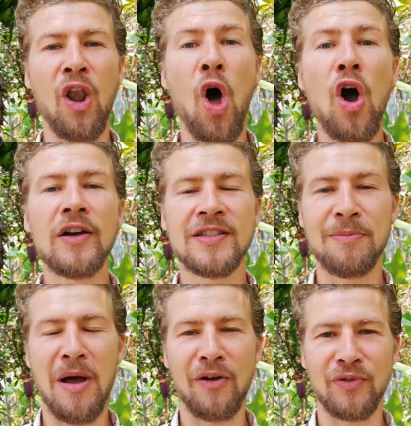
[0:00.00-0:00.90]
longest
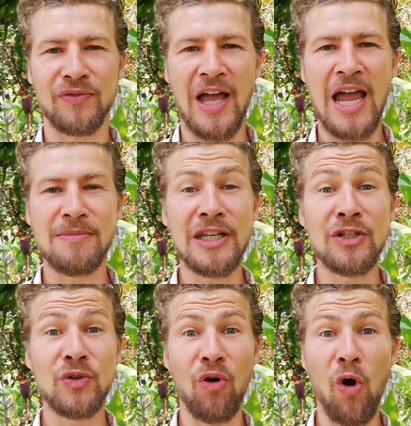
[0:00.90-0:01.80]
amount of time
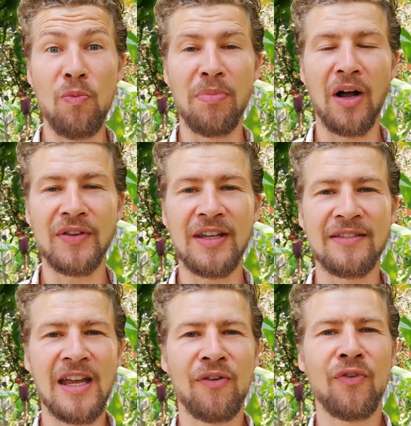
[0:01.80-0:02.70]
in your own body, and
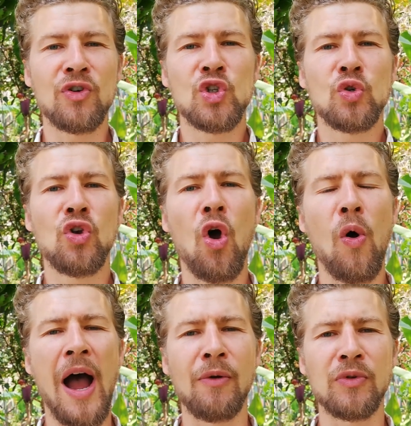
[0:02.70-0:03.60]
therefore you
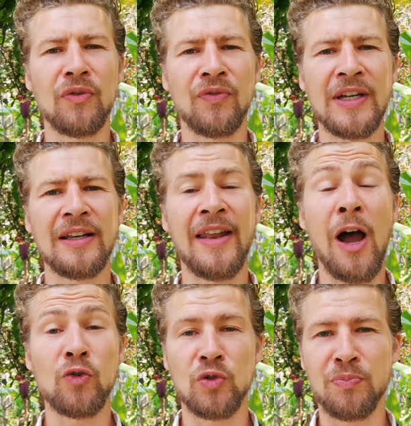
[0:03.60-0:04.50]
know how you feel and
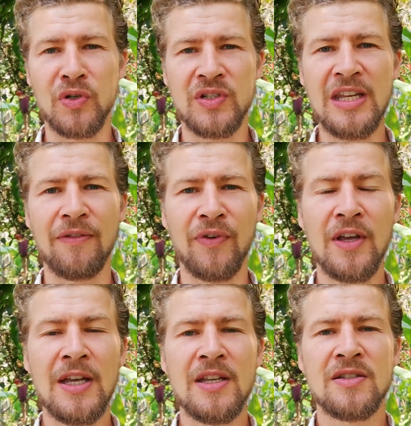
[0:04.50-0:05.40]
how you perceive.
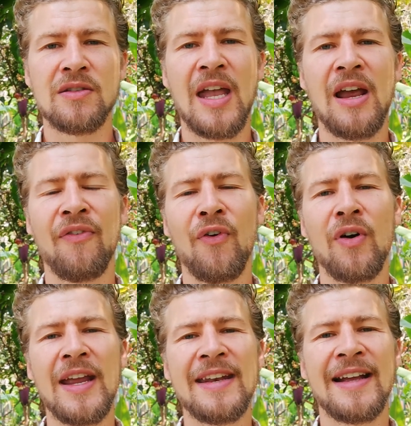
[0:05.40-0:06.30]
So therefore,
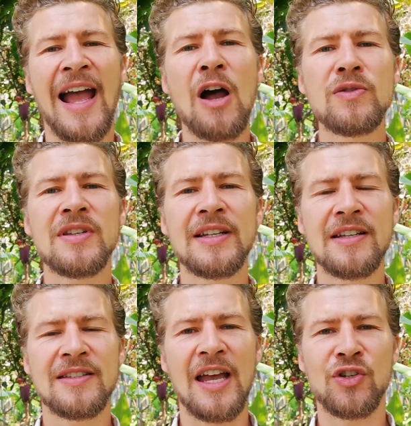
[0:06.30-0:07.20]
in a counseling
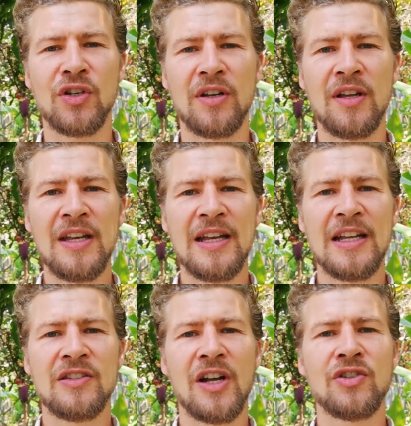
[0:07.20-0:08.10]
session,
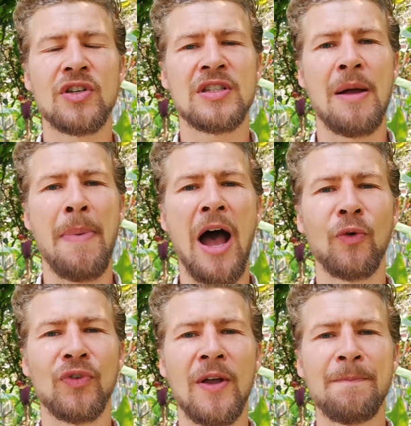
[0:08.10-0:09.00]
it's not just about